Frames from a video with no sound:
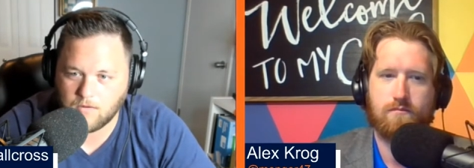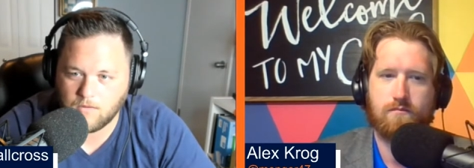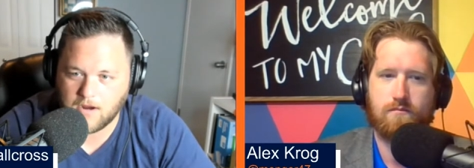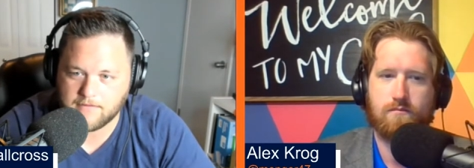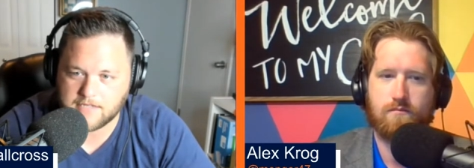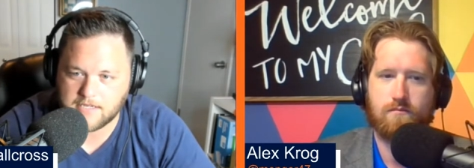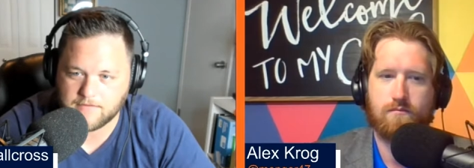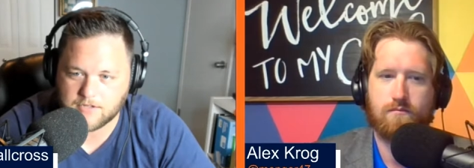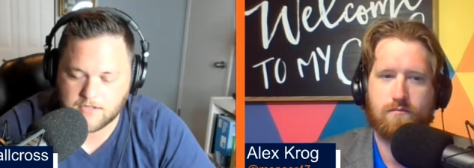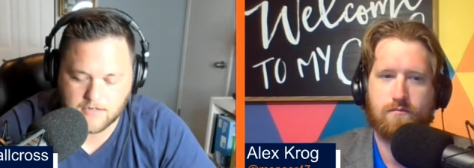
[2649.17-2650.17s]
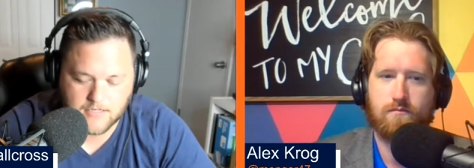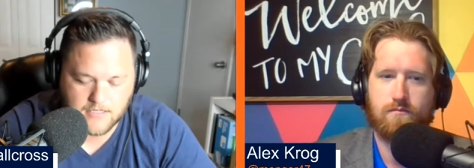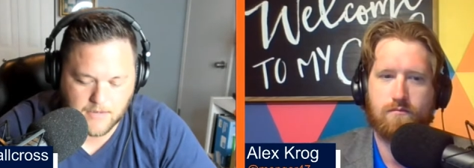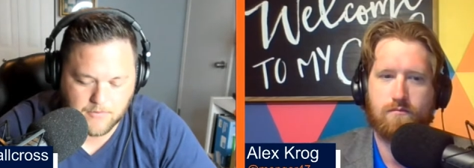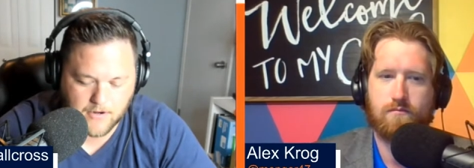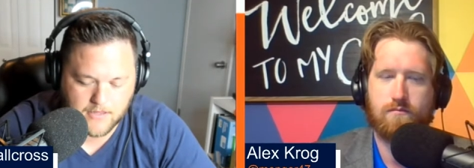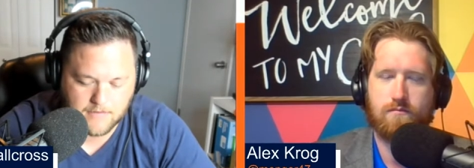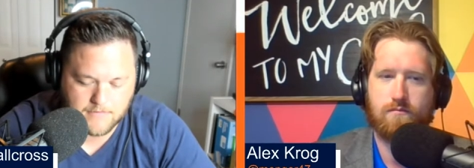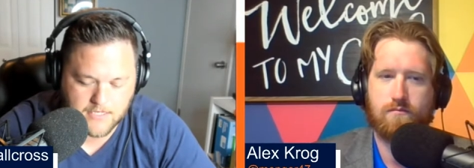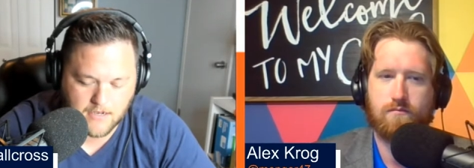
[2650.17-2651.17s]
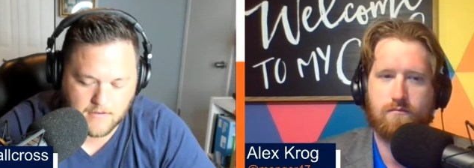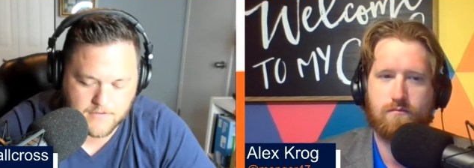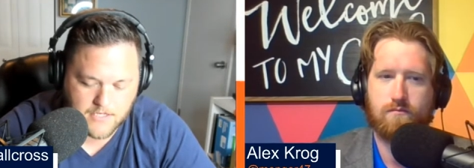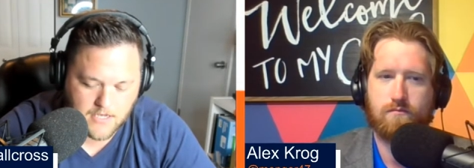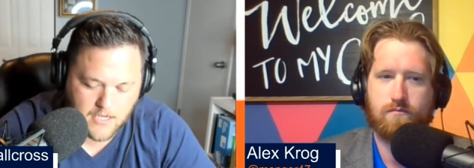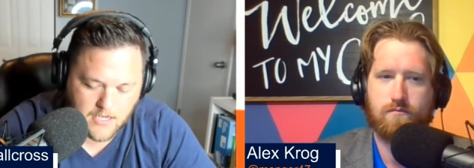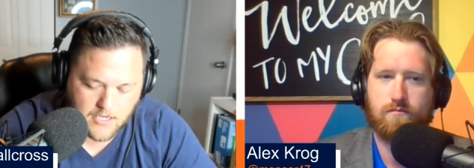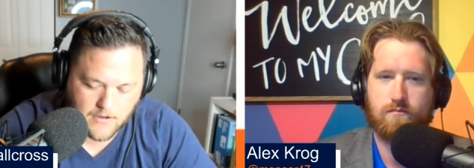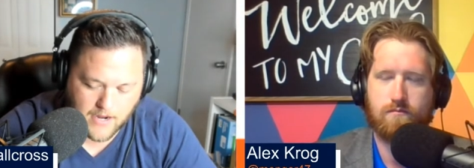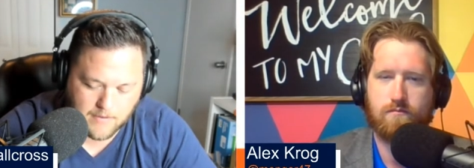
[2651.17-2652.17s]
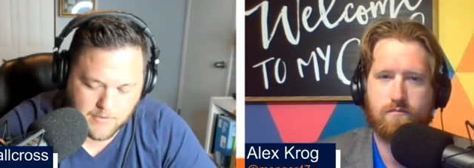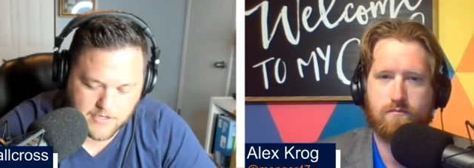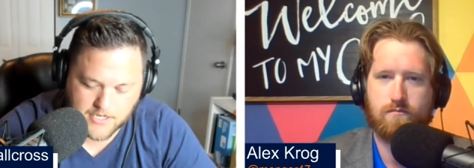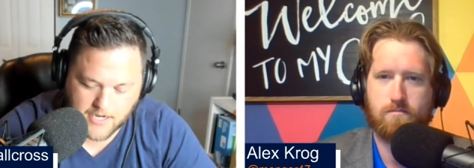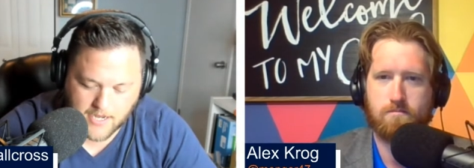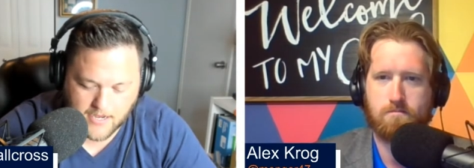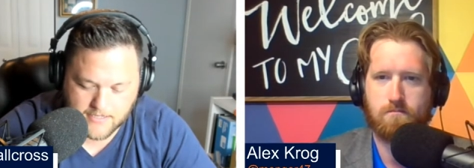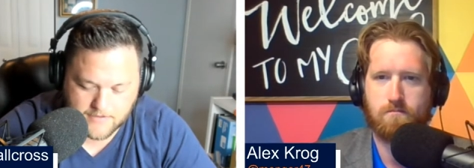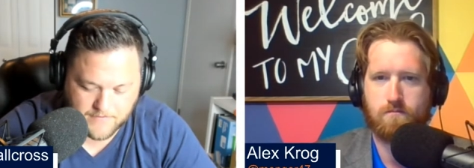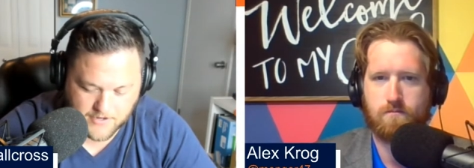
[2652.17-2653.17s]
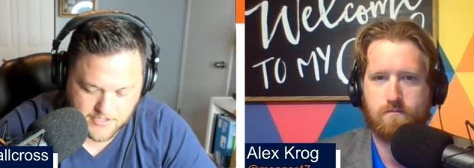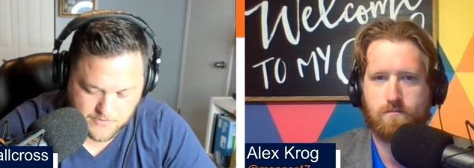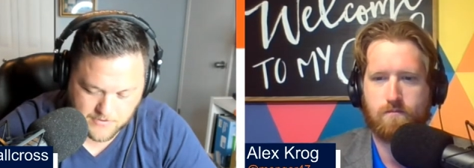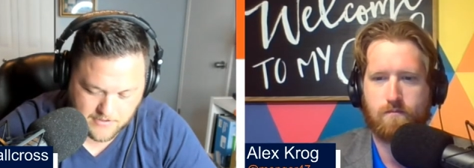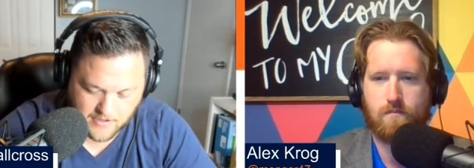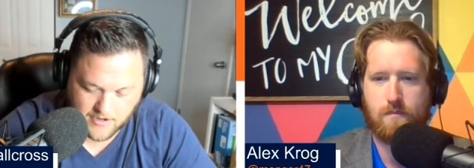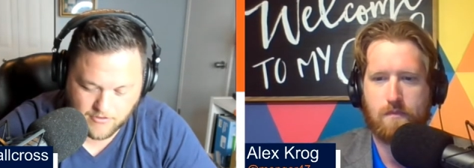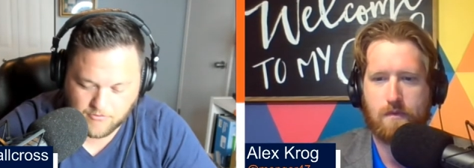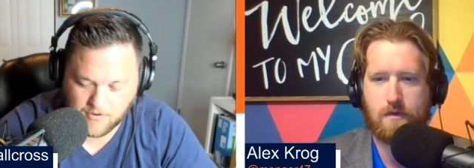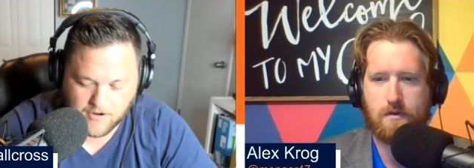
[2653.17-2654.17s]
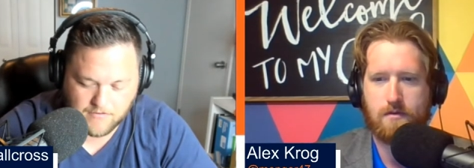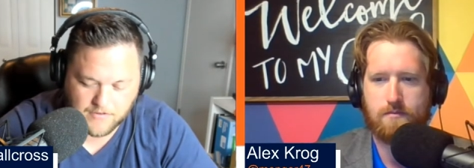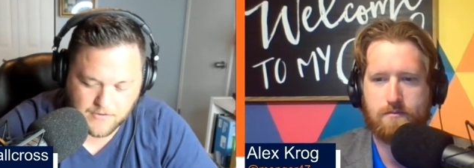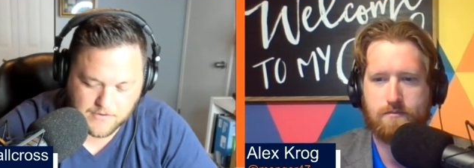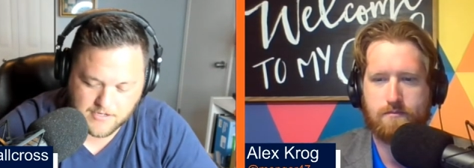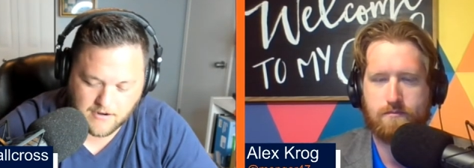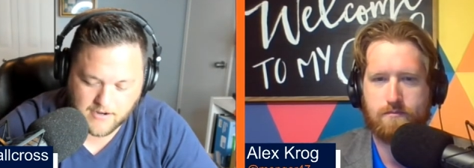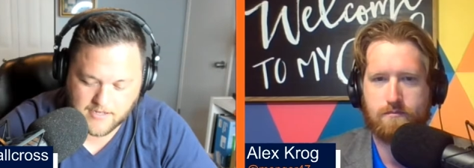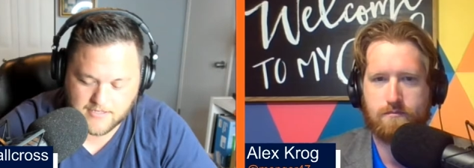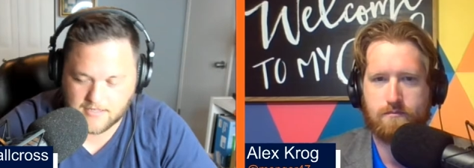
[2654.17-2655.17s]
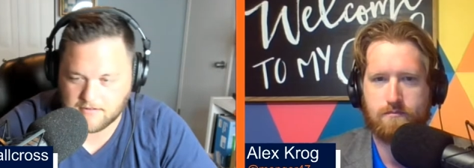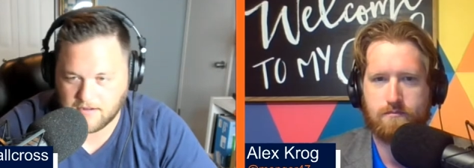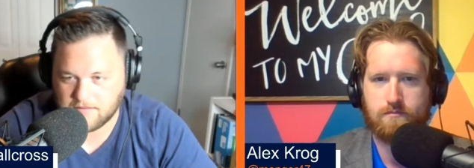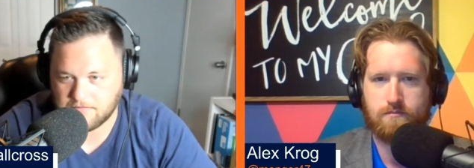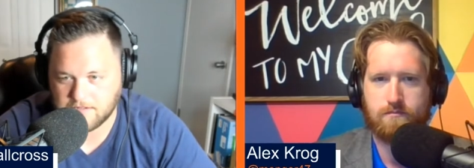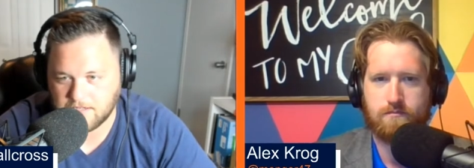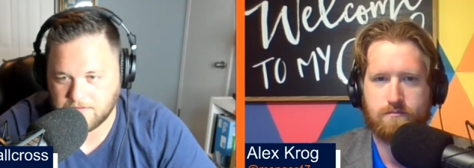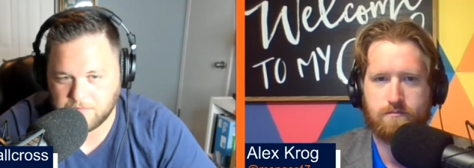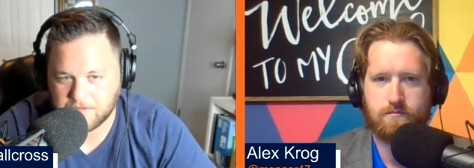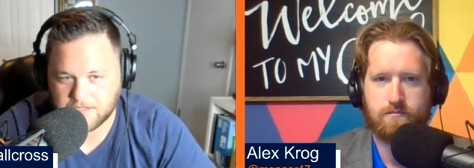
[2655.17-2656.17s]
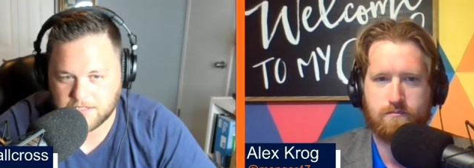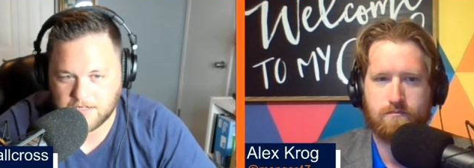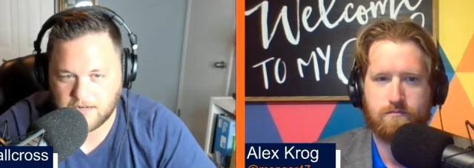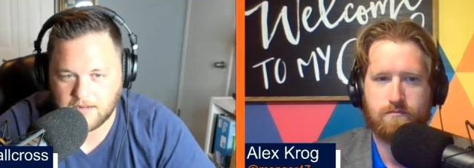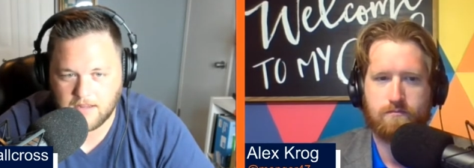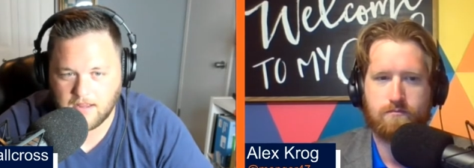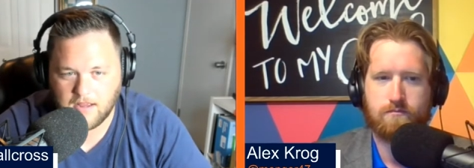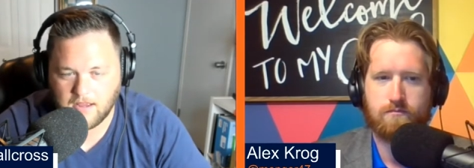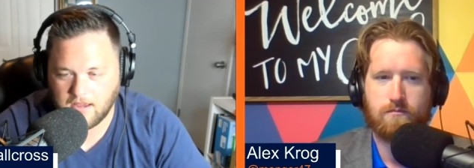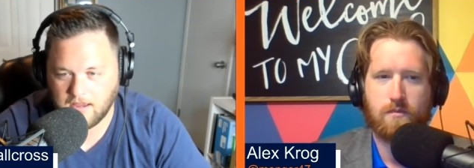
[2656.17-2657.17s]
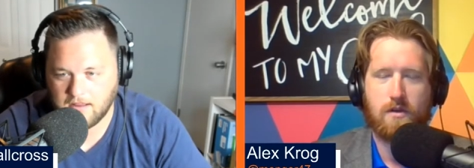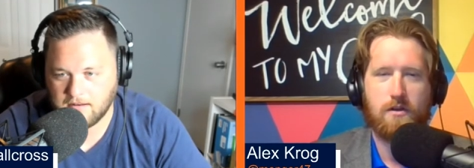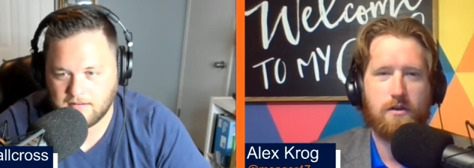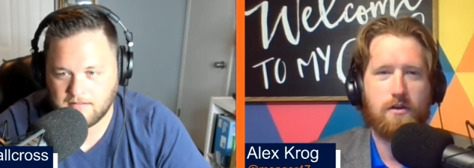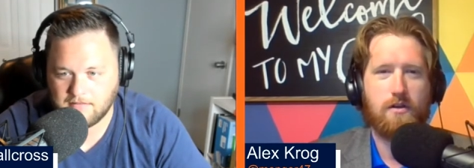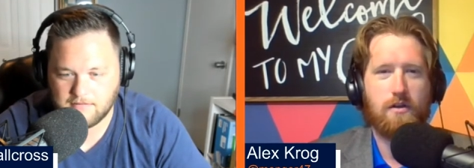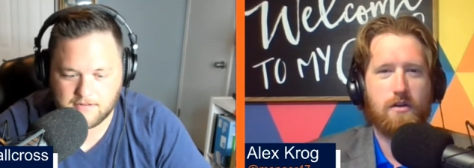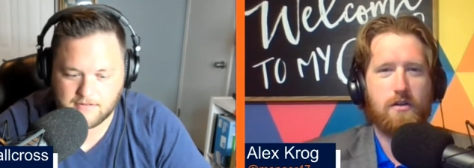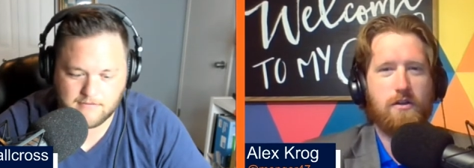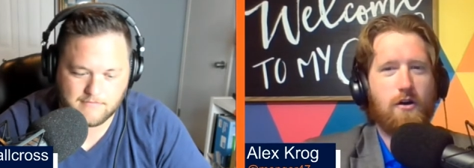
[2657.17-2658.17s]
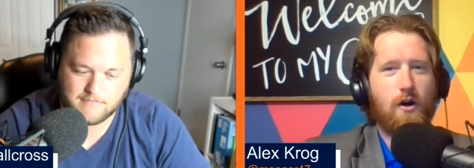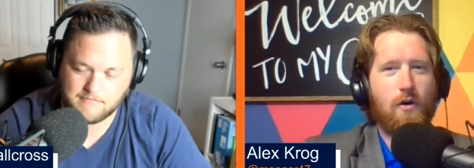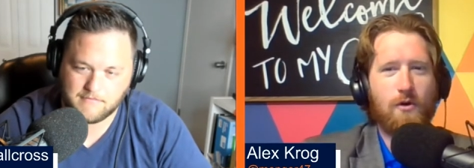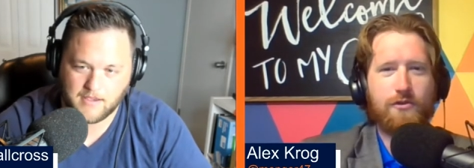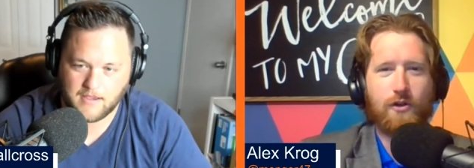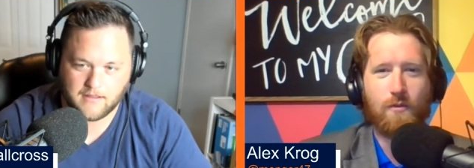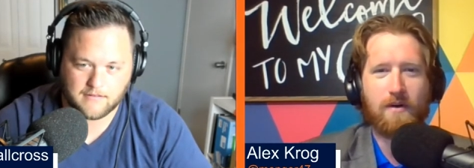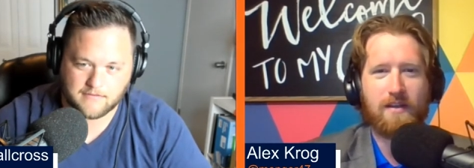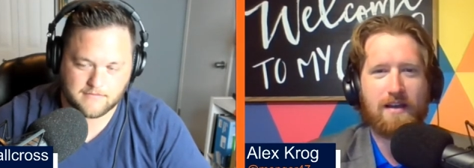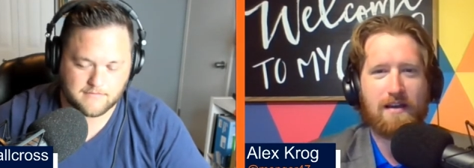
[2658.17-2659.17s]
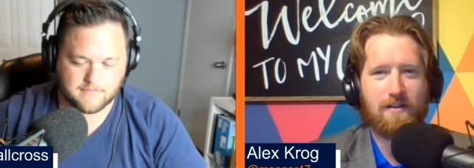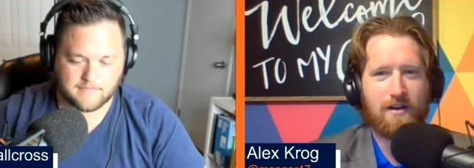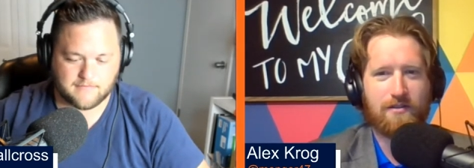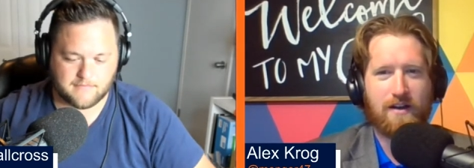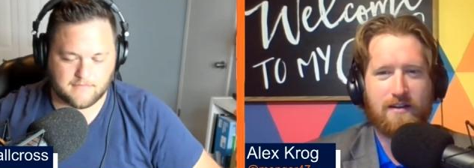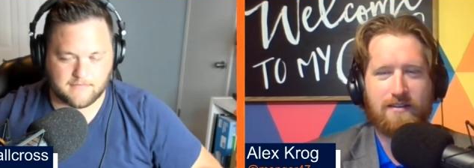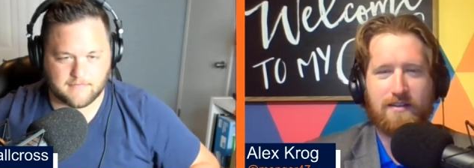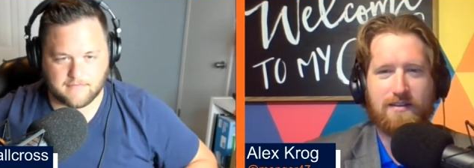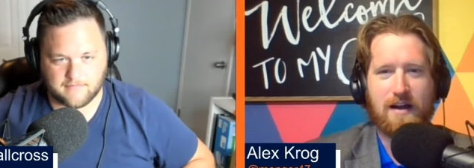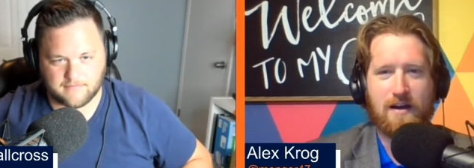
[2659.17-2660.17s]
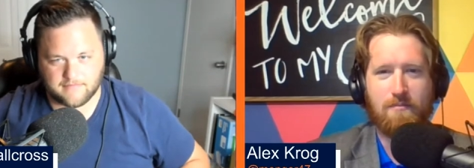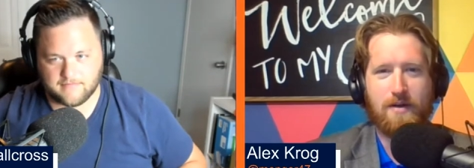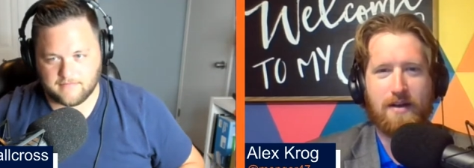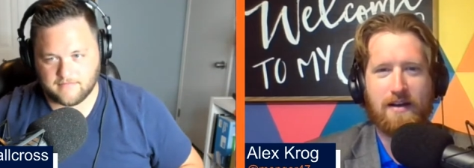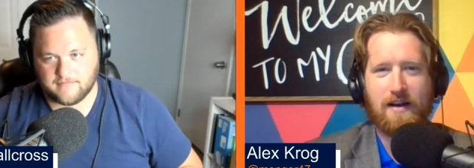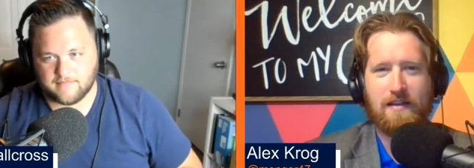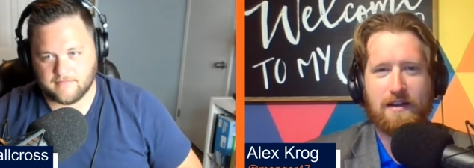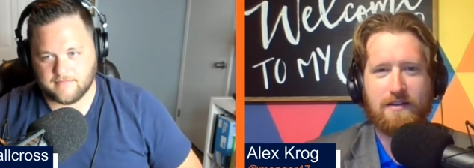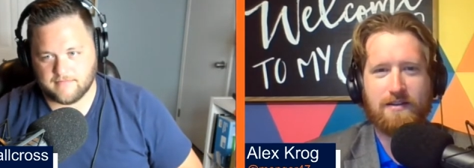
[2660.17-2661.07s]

Speaker 1: a wide receiver start to separate themselves? You had a bunch of guys finish with like three or fewer targets
Speaker 2: at the at the receiver position, and you're almost man. hoping that Las Vegas gets down big and they